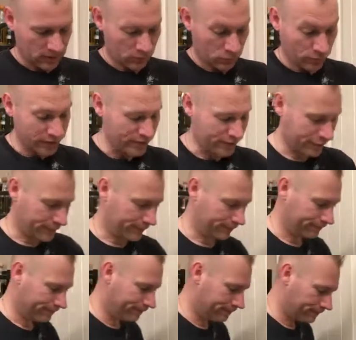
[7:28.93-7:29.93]
Razor.
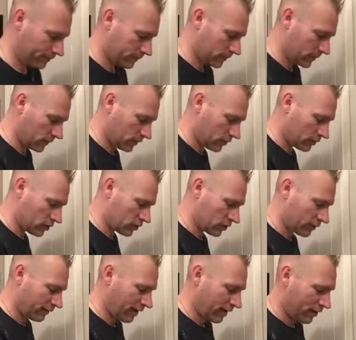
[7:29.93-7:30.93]

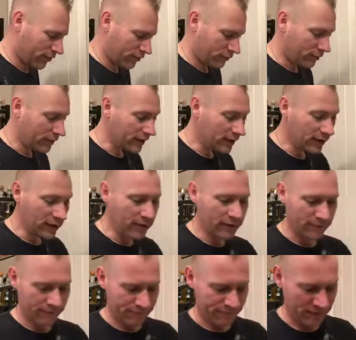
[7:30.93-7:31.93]
So I've got 3
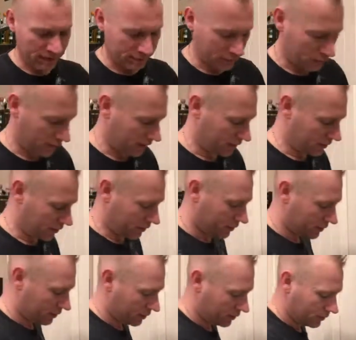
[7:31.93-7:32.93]
favorite
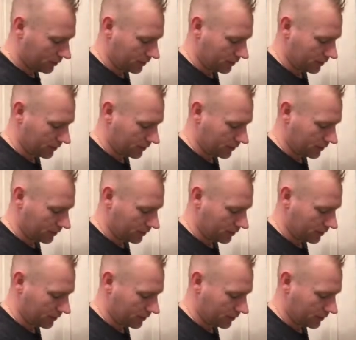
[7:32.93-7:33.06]
razors.